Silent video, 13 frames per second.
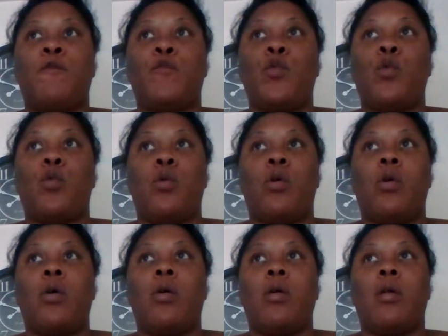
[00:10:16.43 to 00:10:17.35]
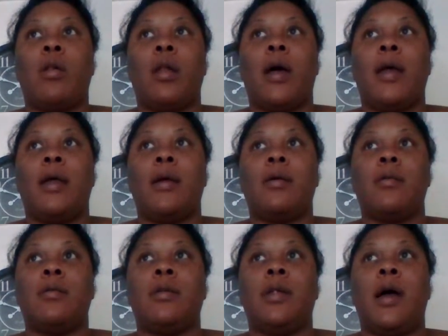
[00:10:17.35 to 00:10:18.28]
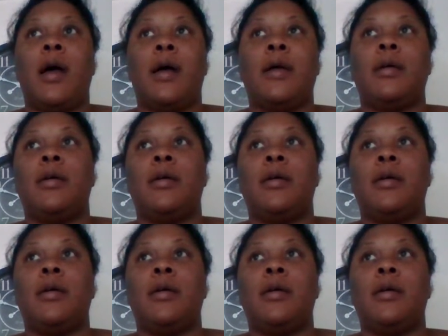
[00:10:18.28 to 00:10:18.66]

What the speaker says: full, like not